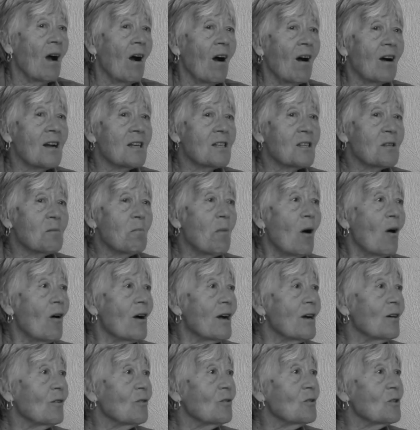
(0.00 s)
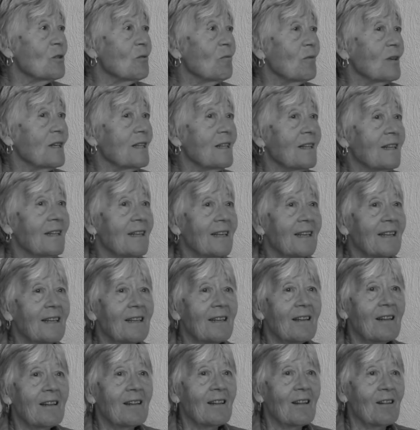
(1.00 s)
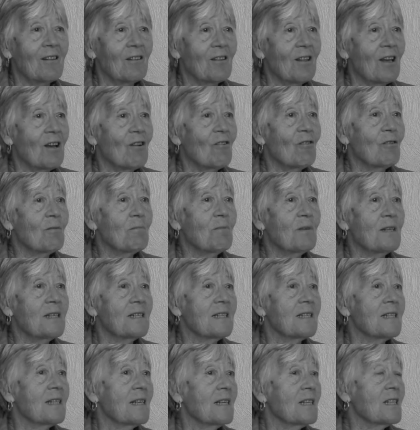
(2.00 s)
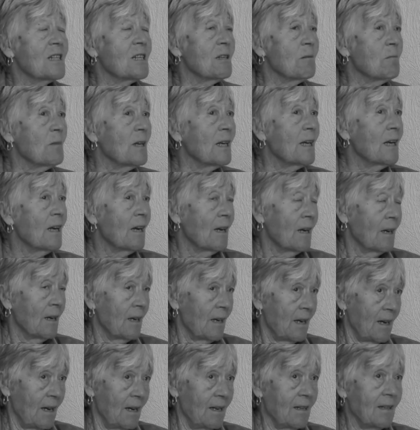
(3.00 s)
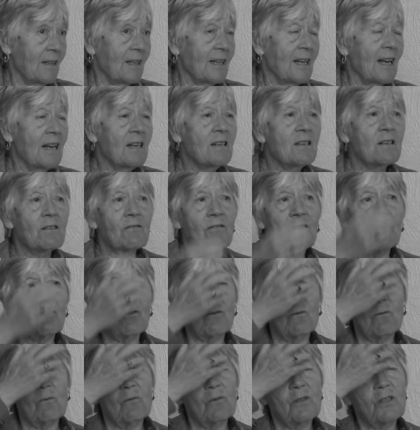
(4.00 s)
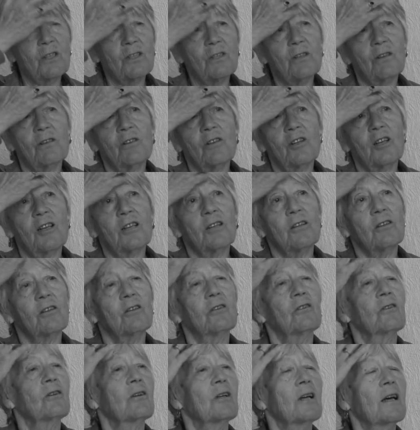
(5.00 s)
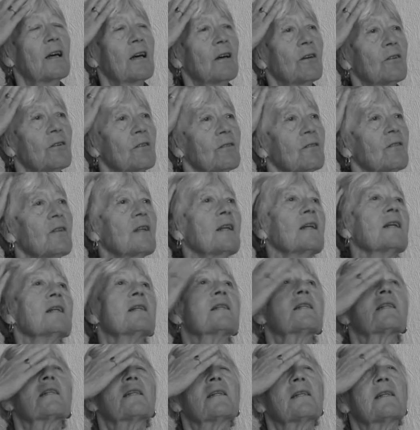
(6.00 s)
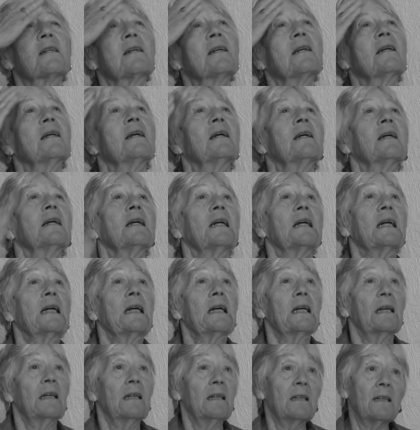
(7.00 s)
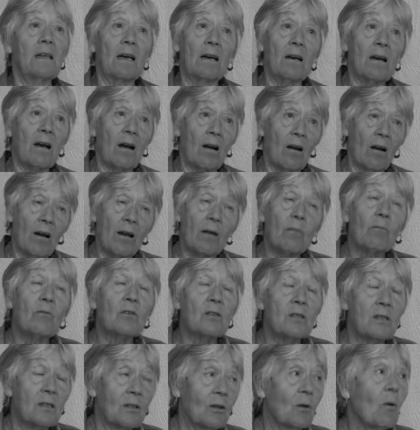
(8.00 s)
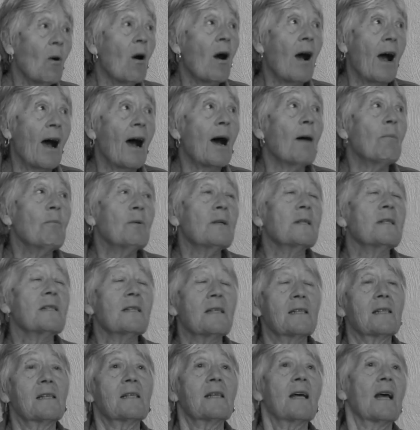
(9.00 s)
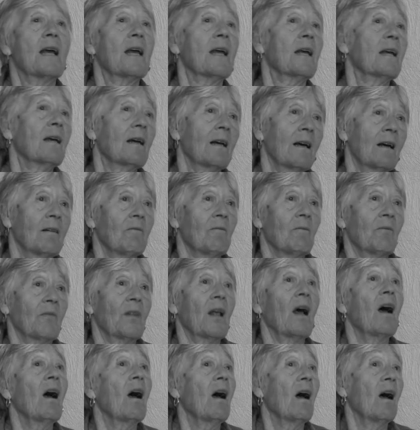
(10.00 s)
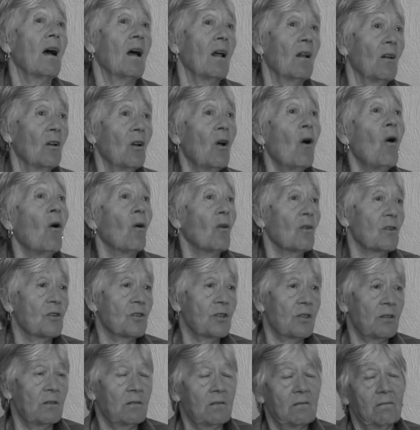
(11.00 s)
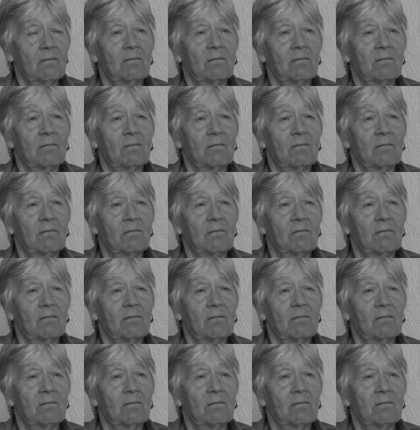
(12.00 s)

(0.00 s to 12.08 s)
I smiled when the therapist said to me, at the end of it all, what do you think you got out of this? And I was quite happy to say, a lot.